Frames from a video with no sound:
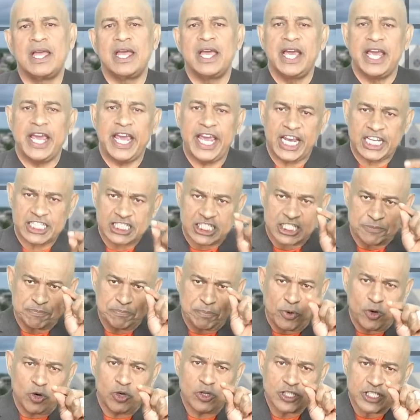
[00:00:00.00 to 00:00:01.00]

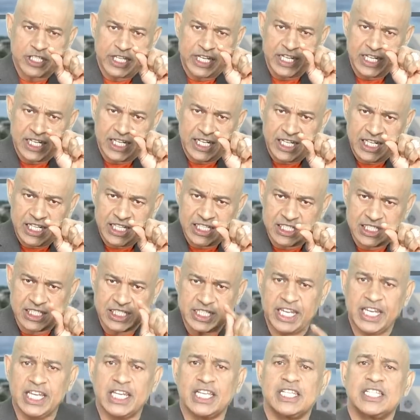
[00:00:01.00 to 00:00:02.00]
Exposing these
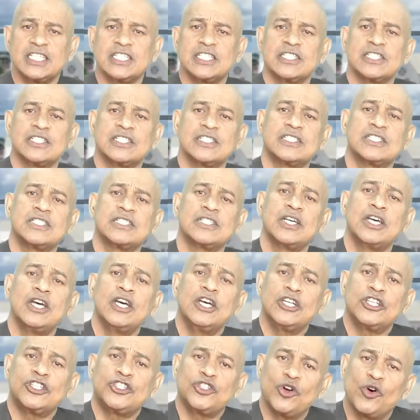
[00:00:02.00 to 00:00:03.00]
things,
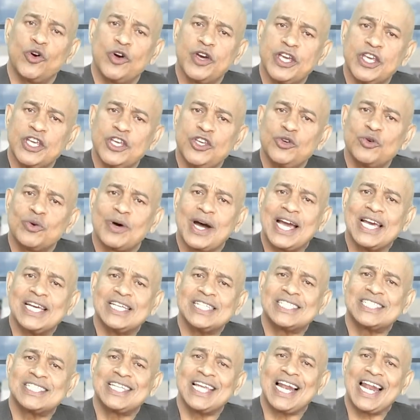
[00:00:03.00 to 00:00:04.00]
showing you
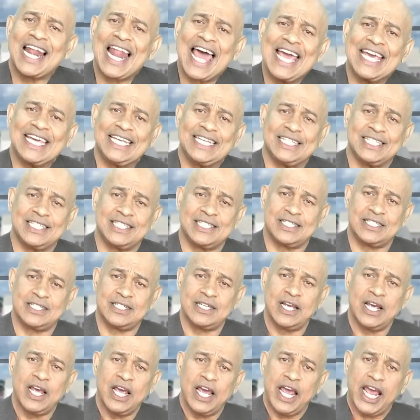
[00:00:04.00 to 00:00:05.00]
guys the light,
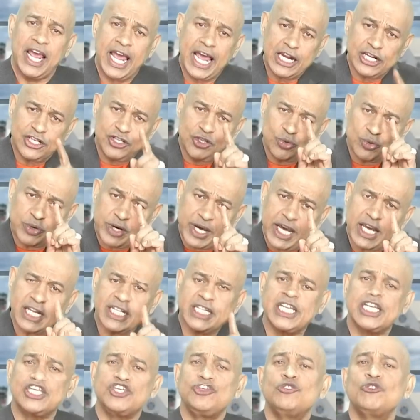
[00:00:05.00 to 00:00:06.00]

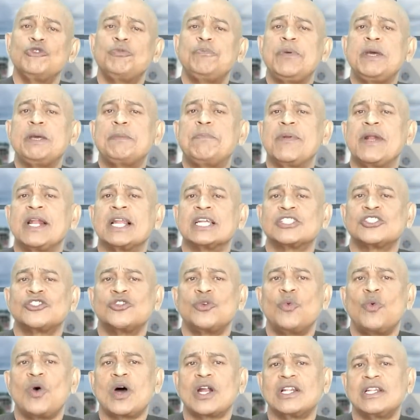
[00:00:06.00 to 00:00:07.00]
educating you people as to
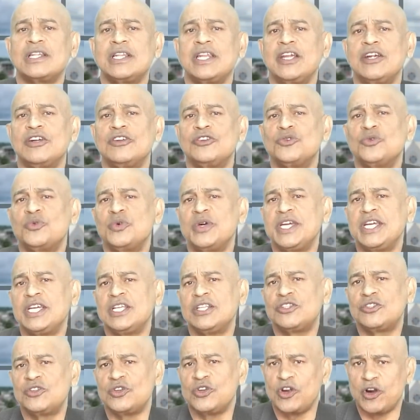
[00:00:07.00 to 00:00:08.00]
what they're
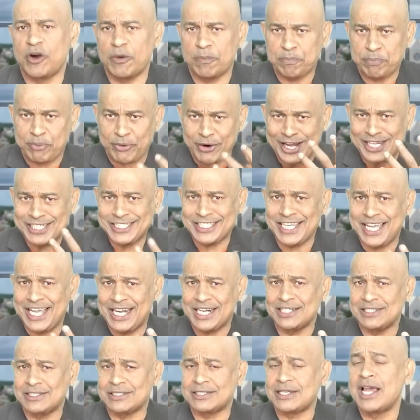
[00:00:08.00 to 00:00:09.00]
doing to your
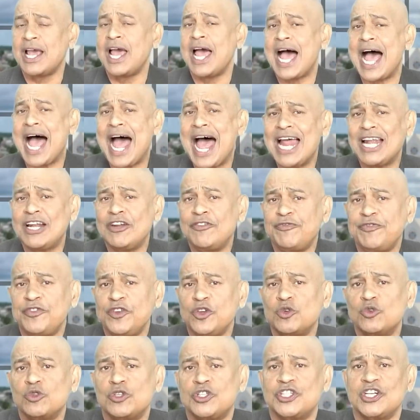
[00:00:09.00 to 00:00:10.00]
present and
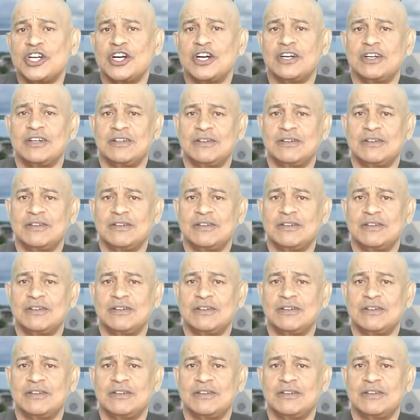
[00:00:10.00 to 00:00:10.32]
future,